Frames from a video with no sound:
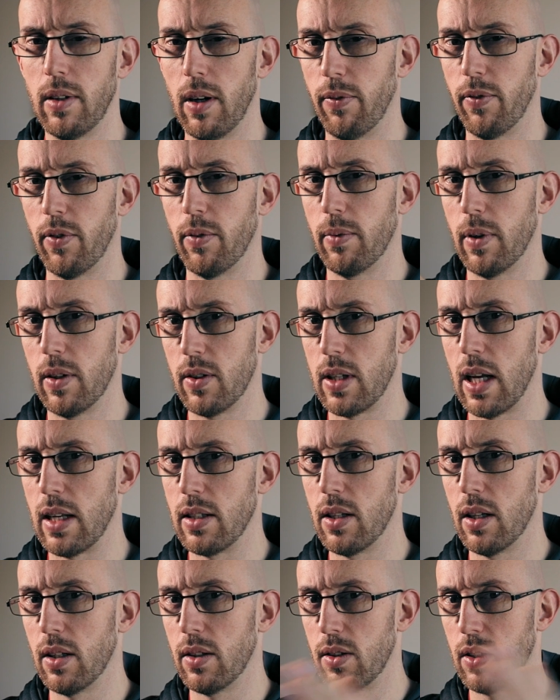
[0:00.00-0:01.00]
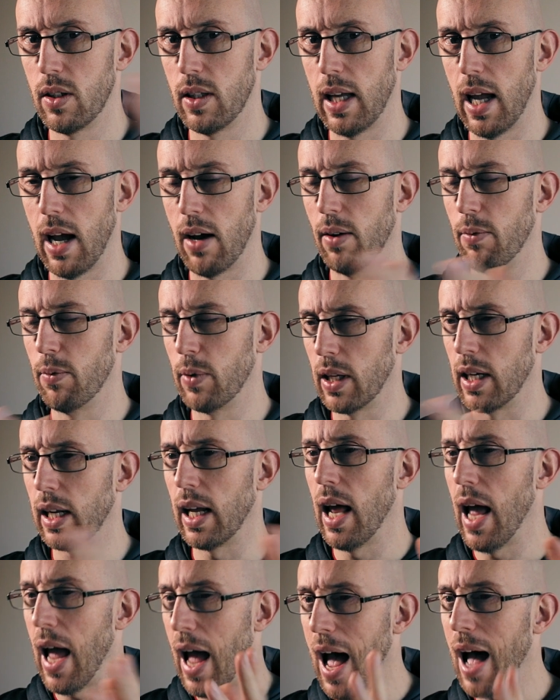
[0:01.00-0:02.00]
know, from the center to the out, and we're going to
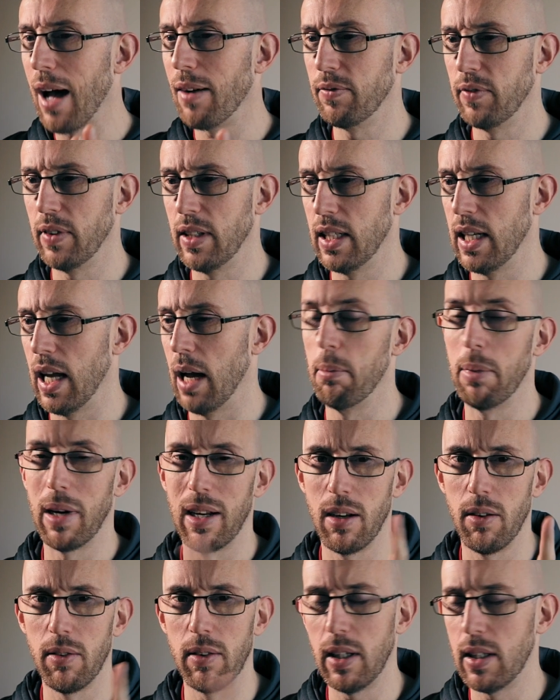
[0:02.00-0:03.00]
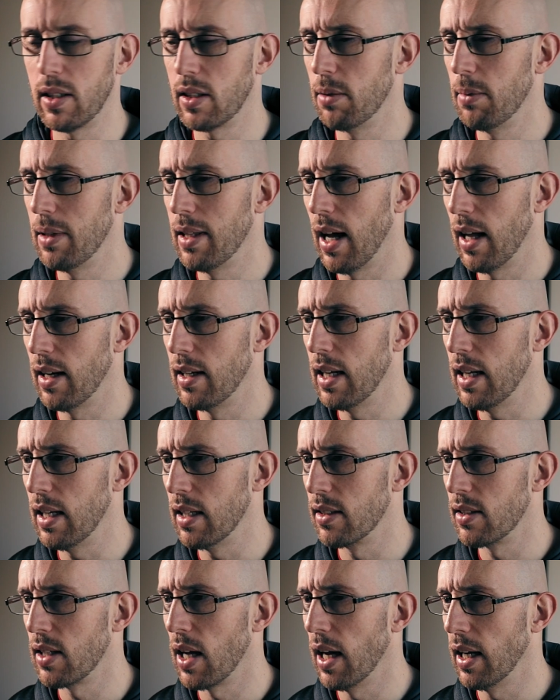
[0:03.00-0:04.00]
get a vignette, but I don't think it's going to be that neat
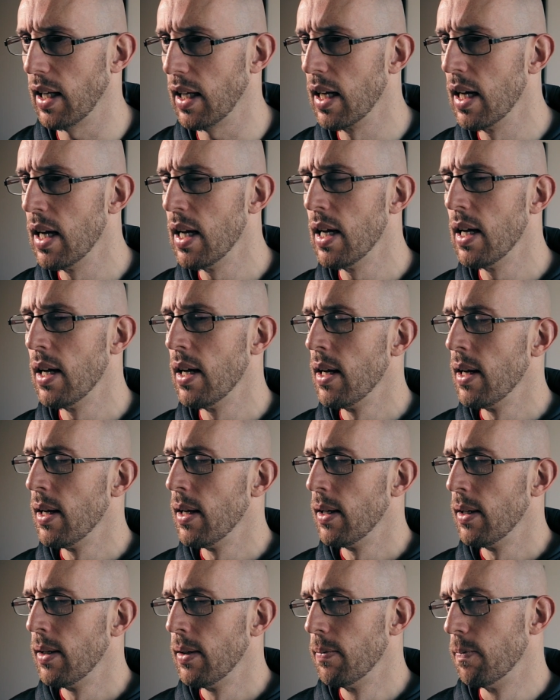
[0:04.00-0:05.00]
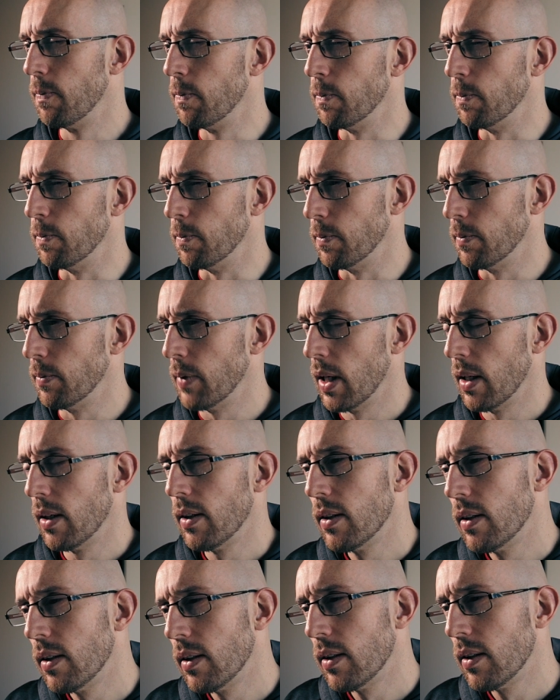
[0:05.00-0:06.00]
and tidy. No,
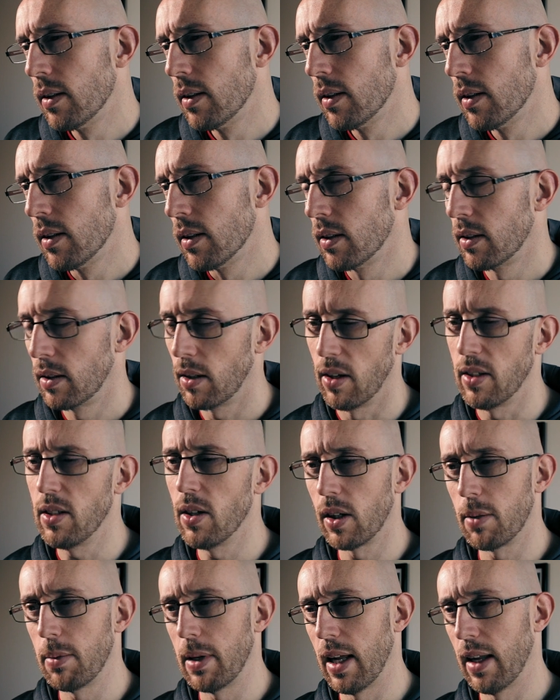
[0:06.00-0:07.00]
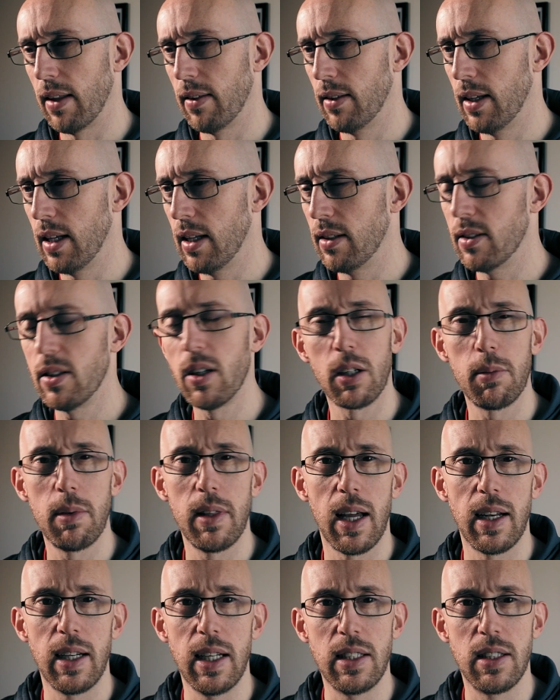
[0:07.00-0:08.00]
it's not going to be that neat. It's not going to be
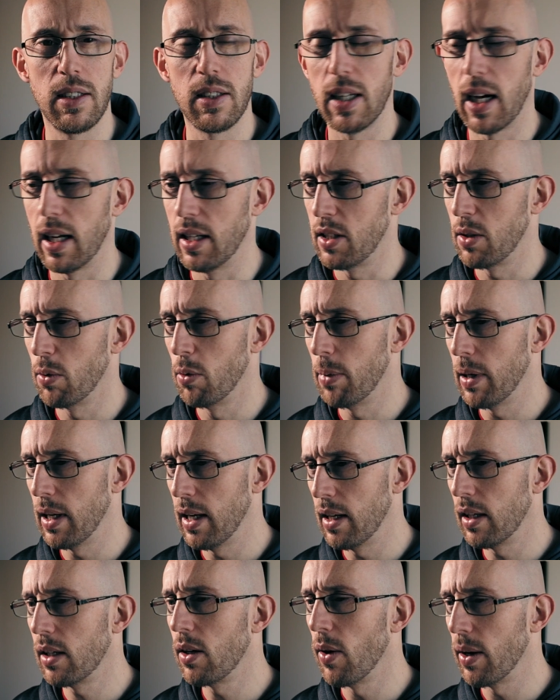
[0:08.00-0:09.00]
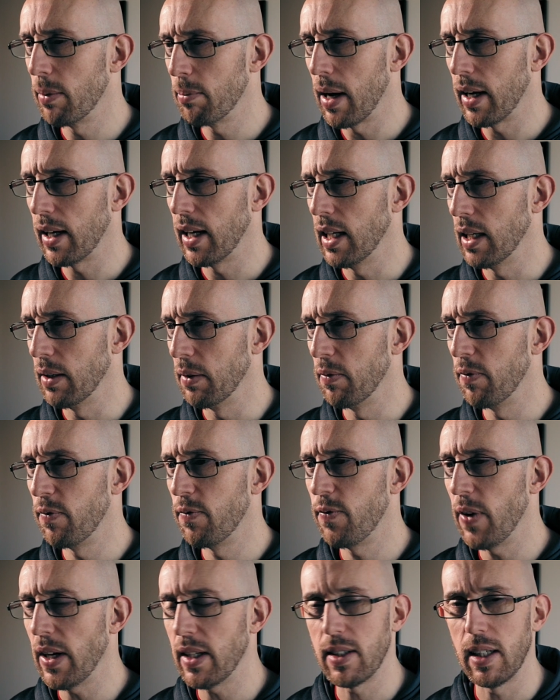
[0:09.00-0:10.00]
that neat and tidy. So we'll be going back in and
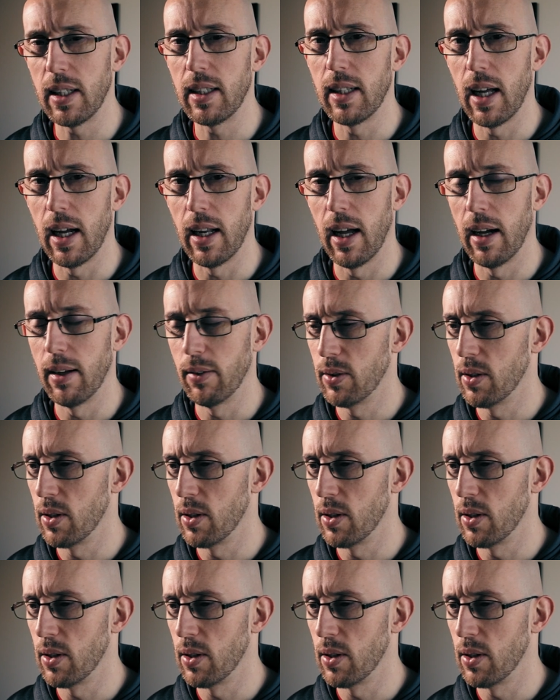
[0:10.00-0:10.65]
fixing that, I